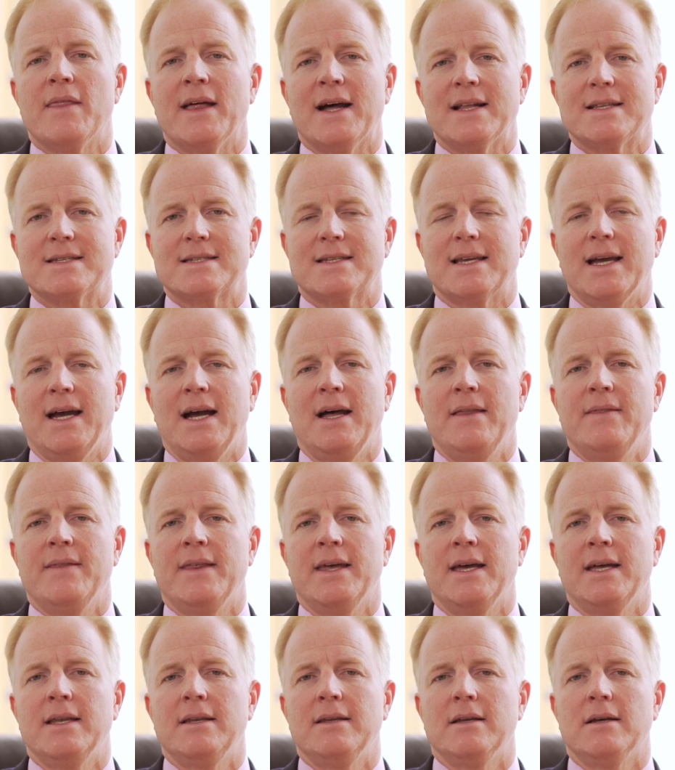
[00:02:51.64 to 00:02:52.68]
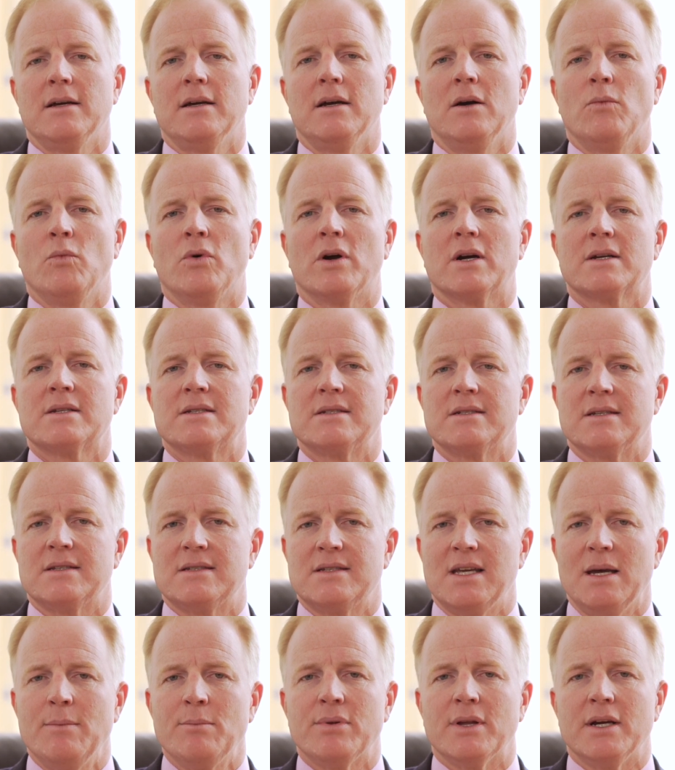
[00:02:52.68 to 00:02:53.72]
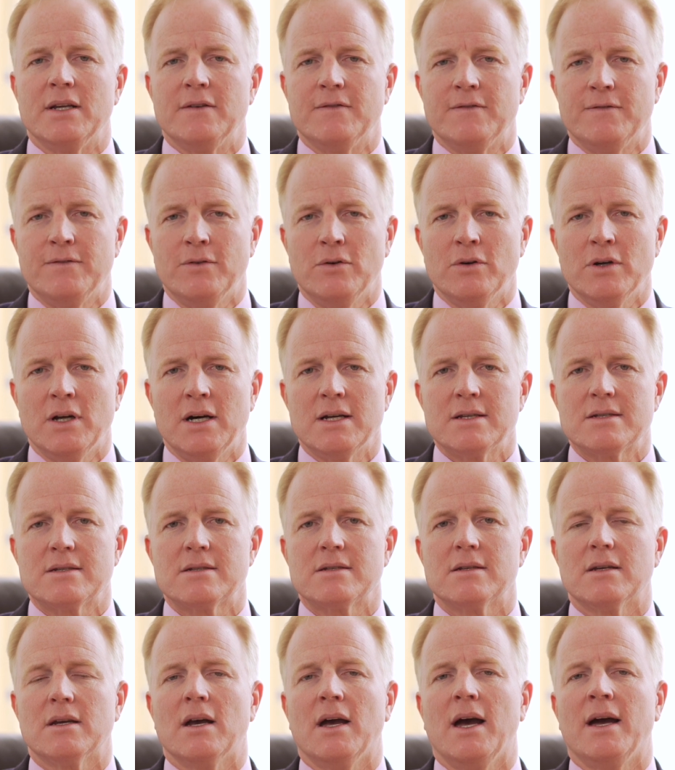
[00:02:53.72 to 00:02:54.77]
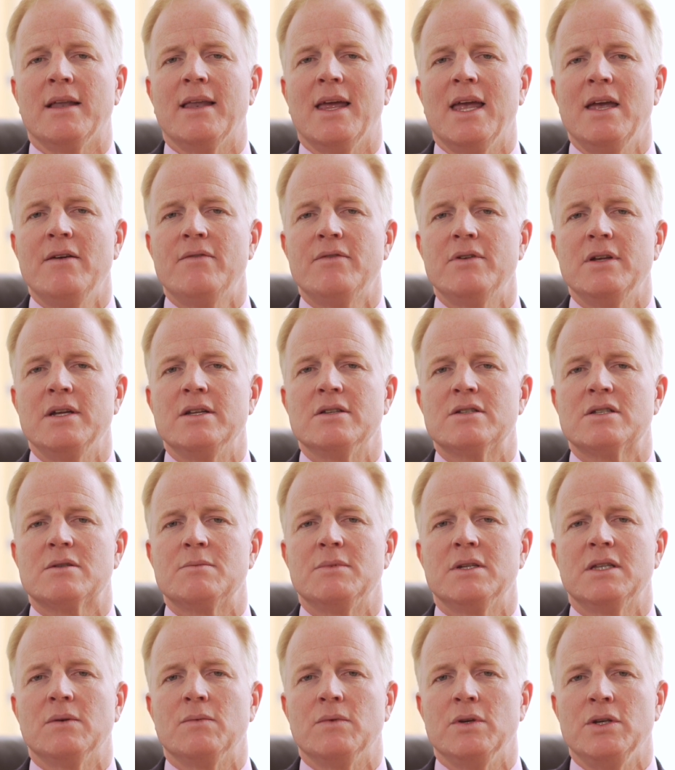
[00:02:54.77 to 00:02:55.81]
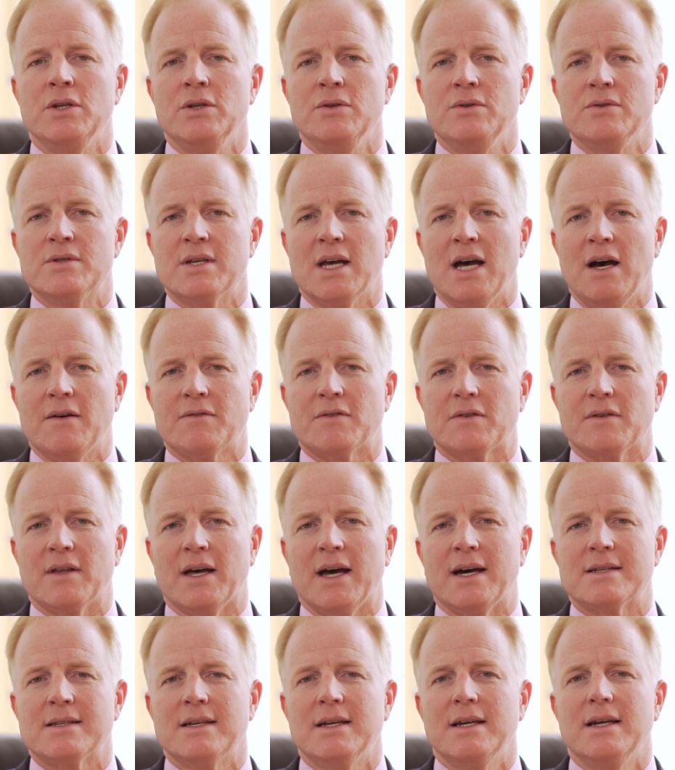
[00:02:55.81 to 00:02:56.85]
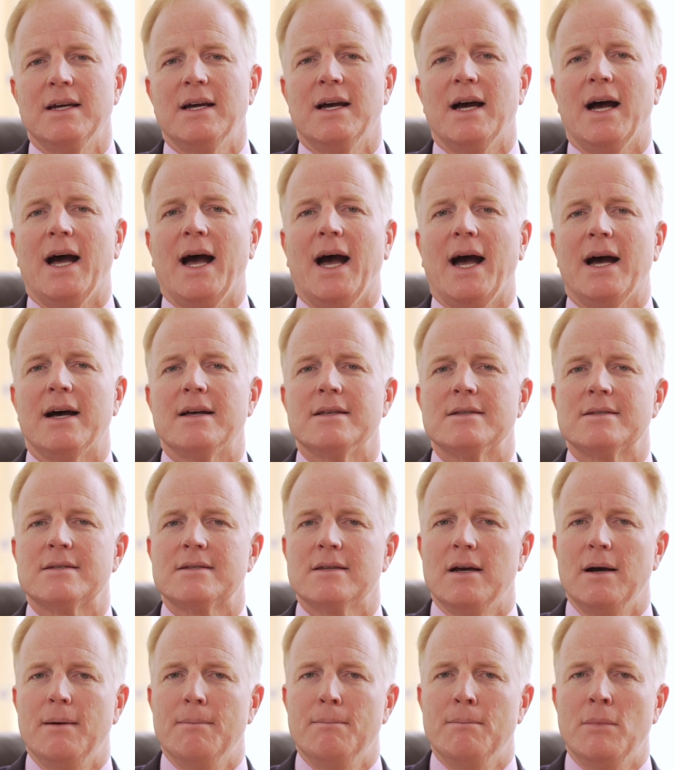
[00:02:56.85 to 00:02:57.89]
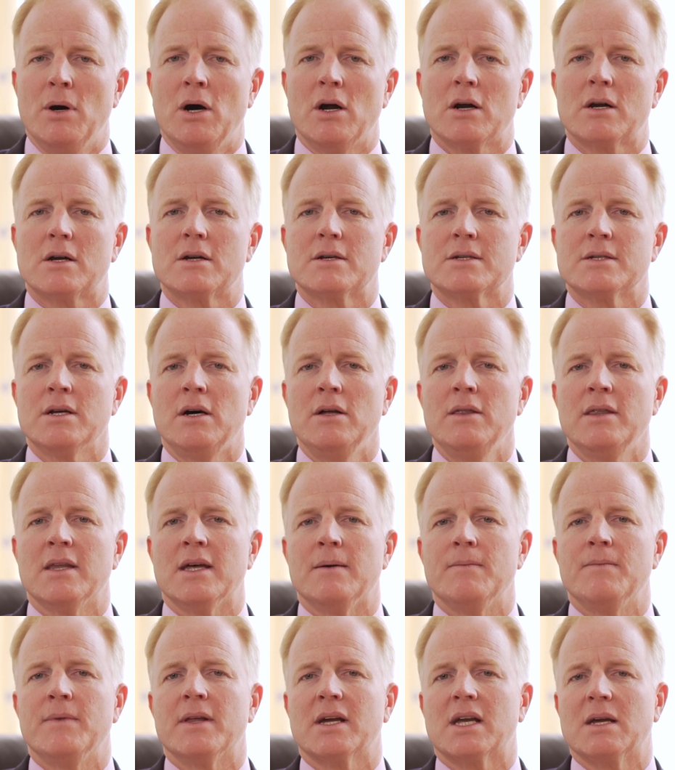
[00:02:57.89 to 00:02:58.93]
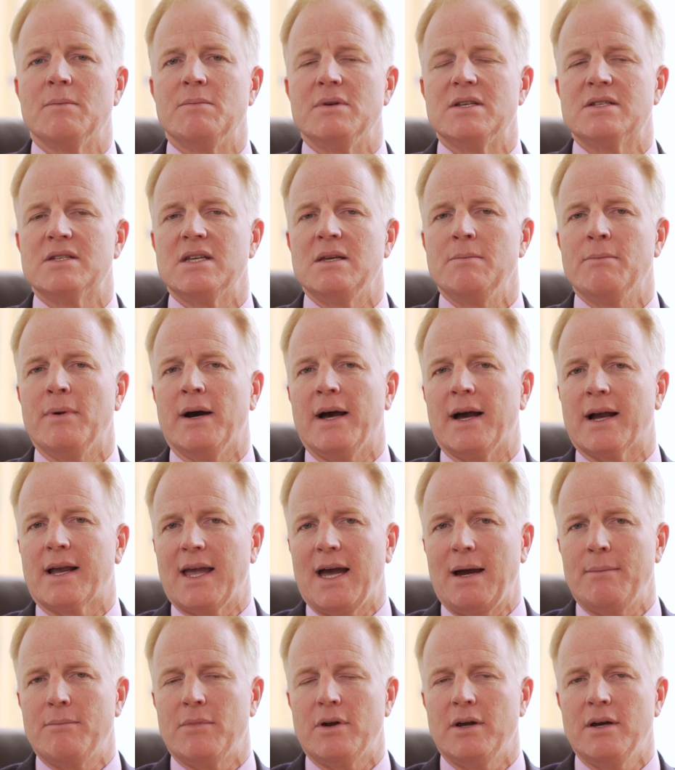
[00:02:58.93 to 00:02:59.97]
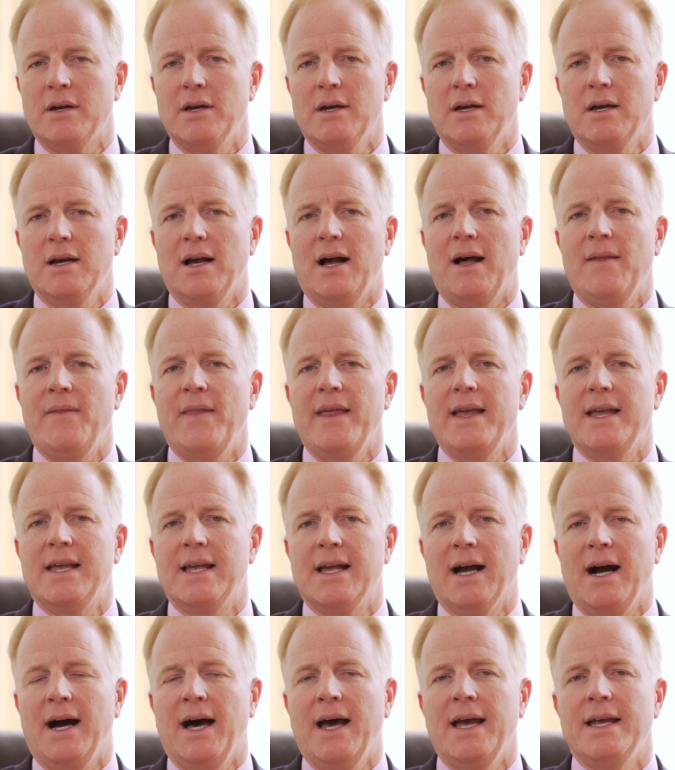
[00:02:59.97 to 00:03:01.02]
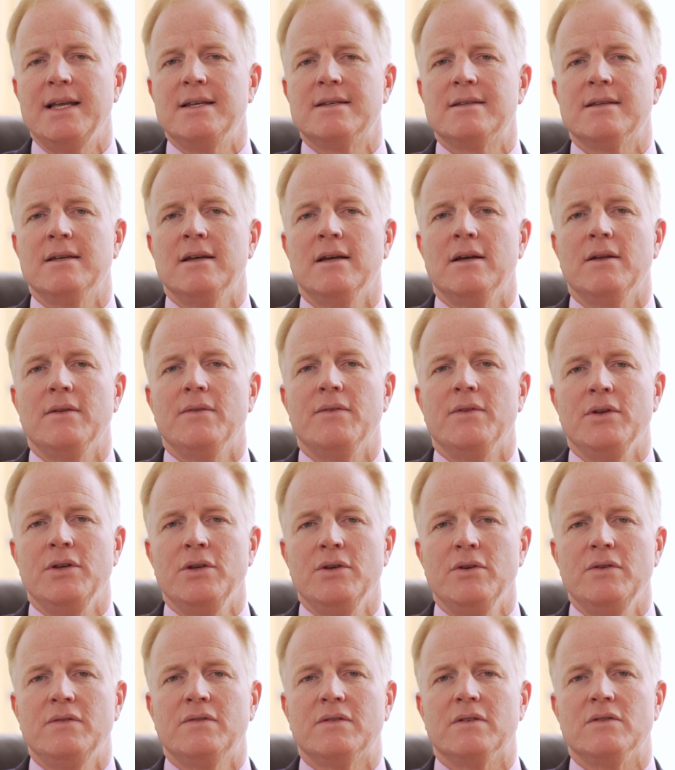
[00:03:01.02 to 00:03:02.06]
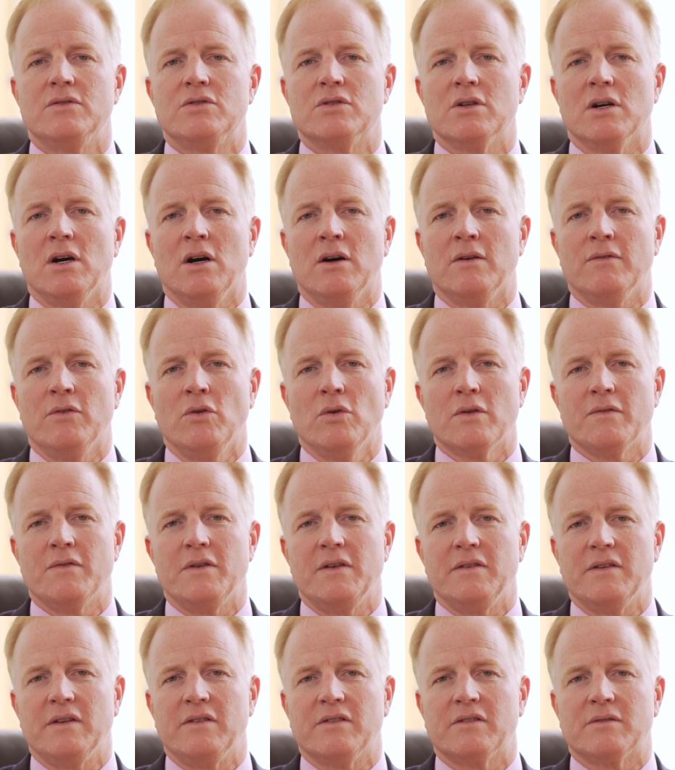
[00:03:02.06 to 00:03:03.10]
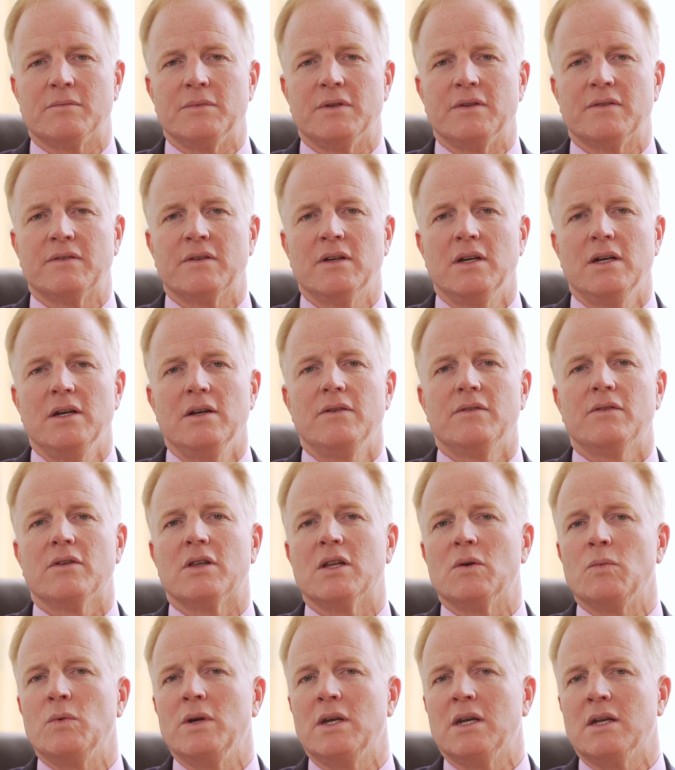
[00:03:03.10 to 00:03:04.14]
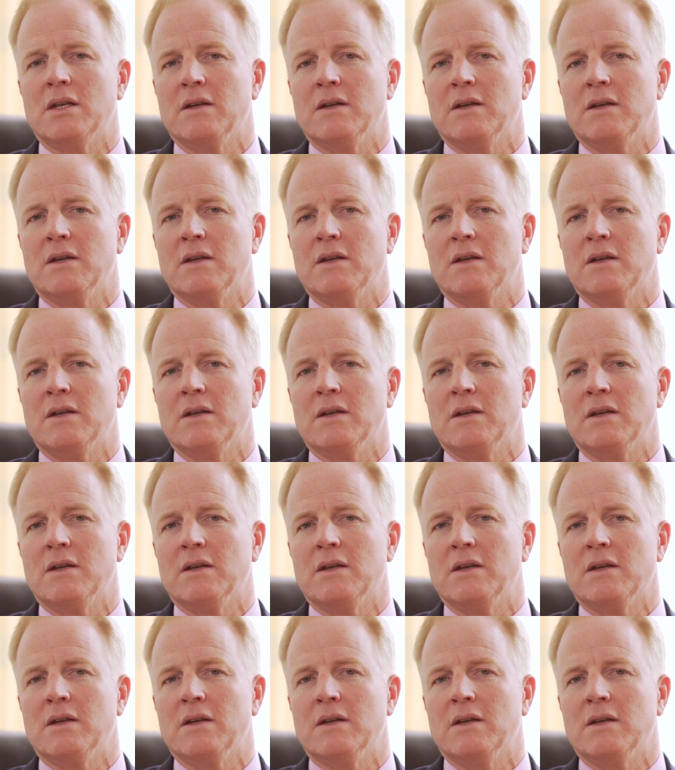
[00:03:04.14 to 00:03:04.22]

That scan then works as a template for us, and every instrument that we use after that has markers on them that can be seen by a camera, and they guide the usage of all of these instruments so that we